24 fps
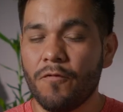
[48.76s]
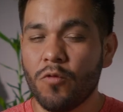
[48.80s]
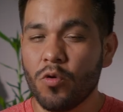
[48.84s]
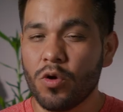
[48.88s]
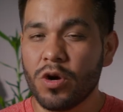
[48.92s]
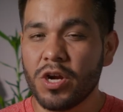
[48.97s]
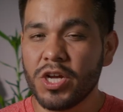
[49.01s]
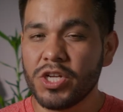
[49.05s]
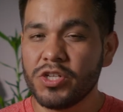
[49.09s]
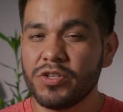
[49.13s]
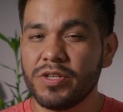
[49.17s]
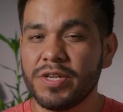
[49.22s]

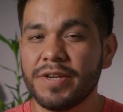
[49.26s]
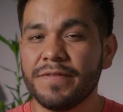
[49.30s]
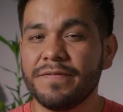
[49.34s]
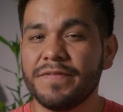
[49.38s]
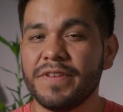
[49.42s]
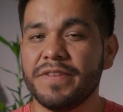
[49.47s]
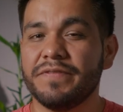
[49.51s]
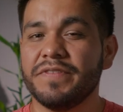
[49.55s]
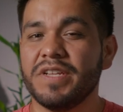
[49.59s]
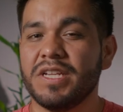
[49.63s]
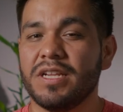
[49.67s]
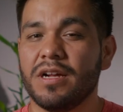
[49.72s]

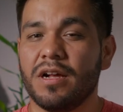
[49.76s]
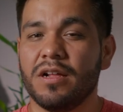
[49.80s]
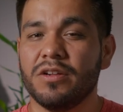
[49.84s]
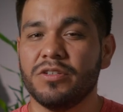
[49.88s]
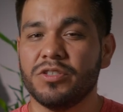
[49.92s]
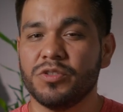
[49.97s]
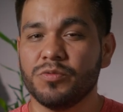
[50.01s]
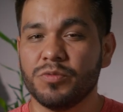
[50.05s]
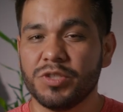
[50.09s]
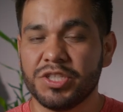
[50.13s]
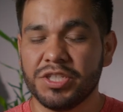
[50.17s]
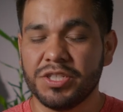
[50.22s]

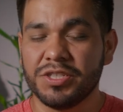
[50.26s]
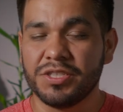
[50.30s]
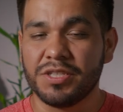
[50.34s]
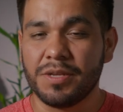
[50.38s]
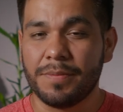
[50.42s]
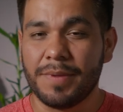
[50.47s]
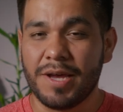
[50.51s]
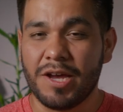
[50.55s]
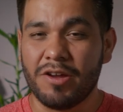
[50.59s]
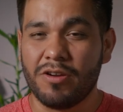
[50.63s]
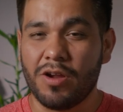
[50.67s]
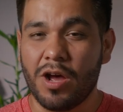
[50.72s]
$450, which is
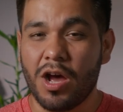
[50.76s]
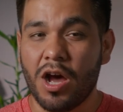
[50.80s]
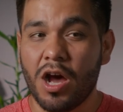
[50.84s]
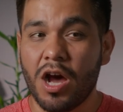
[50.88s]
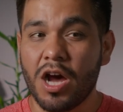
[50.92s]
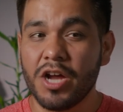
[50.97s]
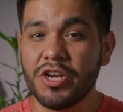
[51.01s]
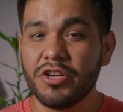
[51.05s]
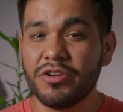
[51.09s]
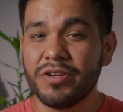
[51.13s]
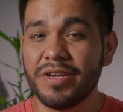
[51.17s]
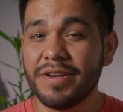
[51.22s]
about
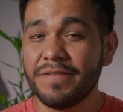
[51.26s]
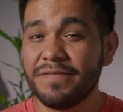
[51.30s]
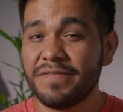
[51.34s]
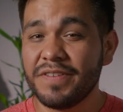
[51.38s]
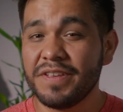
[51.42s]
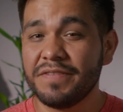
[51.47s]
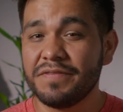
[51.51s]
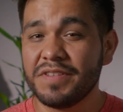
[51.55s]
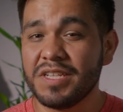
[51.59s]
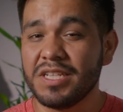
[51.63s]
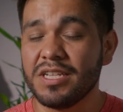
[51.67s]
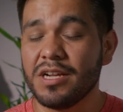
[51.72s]

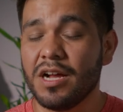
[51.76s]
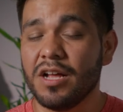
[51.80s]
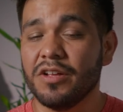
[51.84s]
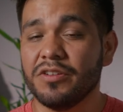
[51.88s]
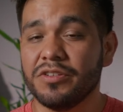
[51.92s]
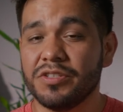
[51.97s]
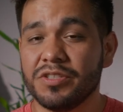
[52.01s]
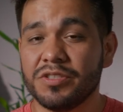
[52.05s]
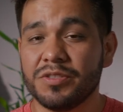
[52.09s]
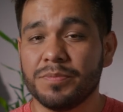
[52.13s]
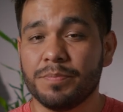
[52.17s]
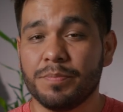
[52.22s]

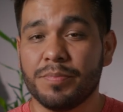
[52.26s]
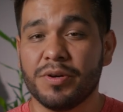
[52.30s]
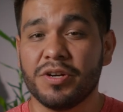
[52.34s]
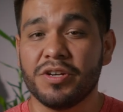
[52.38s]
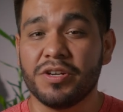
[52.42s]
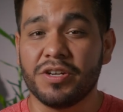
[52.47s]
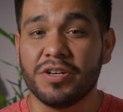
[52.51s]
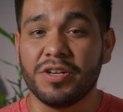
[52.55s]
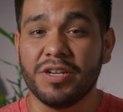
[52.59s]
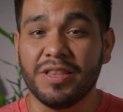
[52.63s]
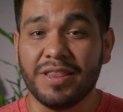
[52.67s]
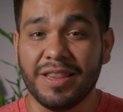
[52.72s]
$150
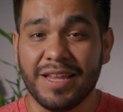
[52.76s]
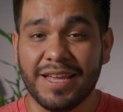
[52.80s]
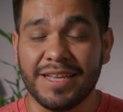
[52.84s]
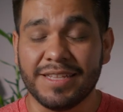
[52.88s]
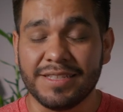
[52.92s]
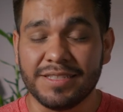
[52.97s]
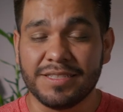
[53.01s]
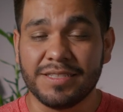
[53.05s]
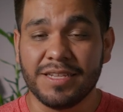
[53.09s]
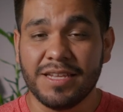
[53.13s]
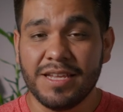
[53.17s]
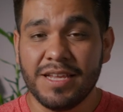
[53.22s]
per
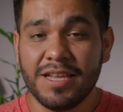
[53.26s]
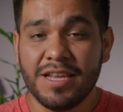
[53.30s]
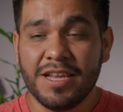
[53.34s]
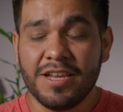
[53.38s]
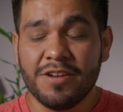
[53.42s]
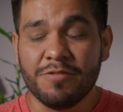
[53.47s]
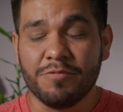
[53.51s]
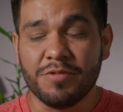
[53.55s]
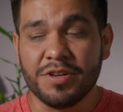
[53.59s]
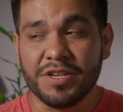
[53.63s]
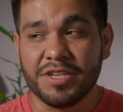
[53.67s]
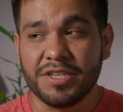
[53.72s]
lens,
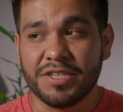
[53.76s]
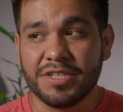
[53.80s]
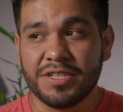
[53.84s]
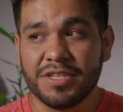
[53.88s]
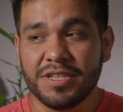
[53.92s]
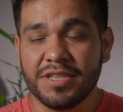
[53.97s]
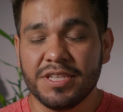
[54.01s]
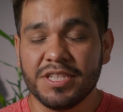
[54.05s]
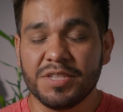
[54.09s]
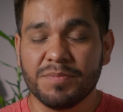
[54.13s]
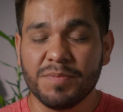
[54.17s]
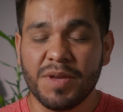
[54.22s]
which
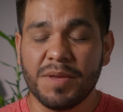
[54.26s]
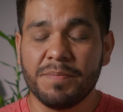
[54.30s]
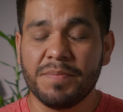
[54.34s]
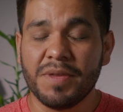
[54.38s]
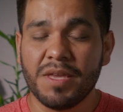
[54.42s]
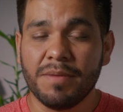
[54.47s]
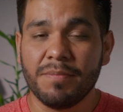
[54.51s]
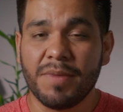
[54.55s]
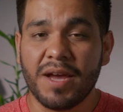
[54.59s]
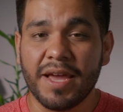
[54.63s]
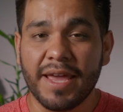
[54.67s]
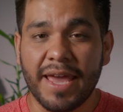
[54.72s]
this might
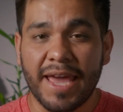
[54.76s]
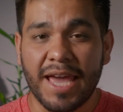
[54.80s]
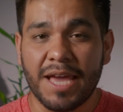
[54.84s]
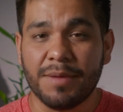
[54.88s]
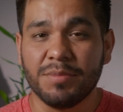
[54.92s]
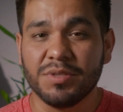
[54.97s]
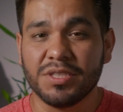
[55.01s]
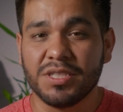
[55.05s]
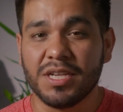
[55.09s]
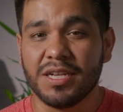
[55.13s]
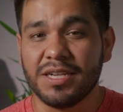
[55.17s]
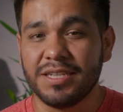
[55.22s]
be my
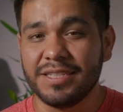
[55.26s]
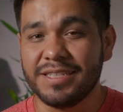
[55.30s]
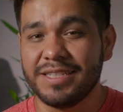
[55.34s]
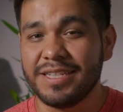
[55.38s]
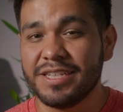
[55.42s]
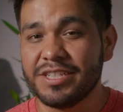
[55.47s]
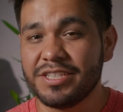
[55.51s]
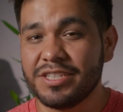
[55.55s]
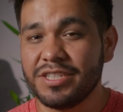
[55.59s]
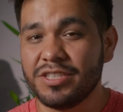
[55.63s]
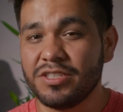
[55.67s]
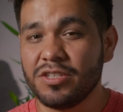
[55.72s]
Amazon
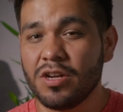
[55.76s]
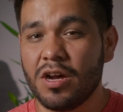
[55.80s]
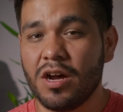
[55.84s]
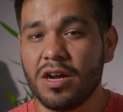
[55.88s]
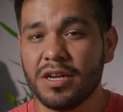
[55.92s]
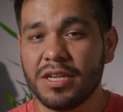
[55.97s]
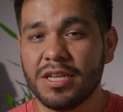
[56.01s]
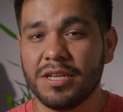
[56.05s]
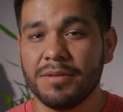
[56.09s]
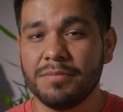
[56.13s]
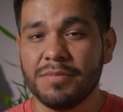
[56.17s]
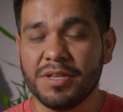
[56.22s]
addiction
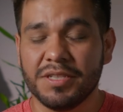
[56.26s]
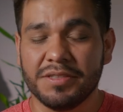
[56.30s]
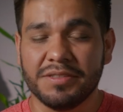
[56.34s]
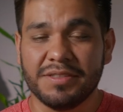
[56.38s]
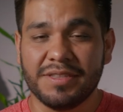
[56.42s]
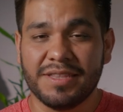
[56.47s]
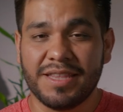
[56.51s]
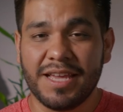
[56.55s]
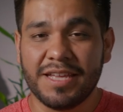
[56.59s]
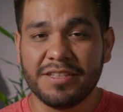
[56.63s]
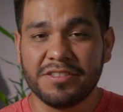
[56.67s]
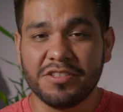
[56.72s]
talking, but
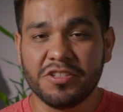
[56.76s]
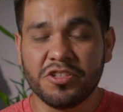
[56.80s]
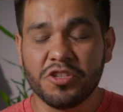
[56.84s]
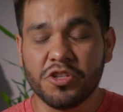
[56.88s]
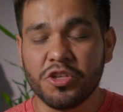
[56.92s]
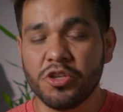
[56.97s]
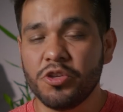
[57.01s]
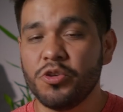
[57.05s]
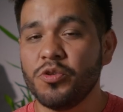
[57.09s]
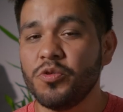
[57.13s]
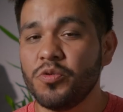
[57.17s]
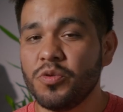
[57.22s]
that's
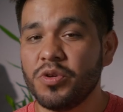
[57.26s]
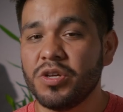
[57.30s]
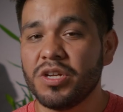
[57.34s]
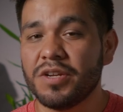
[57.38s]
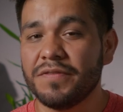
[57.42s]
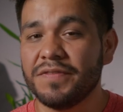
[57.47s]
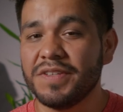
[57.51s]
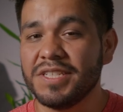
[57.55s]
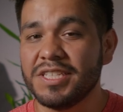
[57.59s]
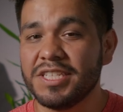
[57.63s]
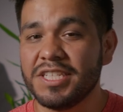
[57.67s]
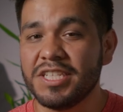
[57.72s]
too good
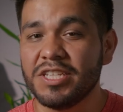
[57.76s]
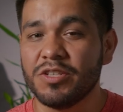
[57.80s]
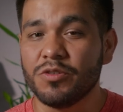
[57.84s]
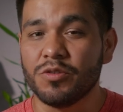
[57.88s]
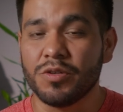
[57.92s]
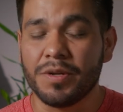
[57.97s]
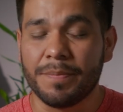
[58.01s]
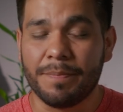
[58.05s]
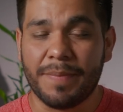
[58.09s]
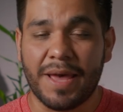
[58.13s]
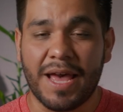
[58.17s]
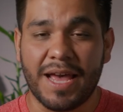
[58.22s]
of a deal
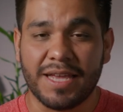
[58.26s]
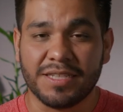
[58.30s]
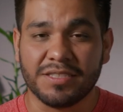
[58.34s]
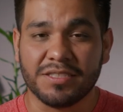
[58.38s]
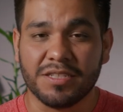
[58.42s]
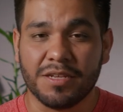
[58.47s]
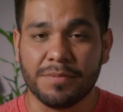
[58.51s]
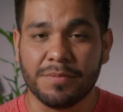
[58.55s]
to pass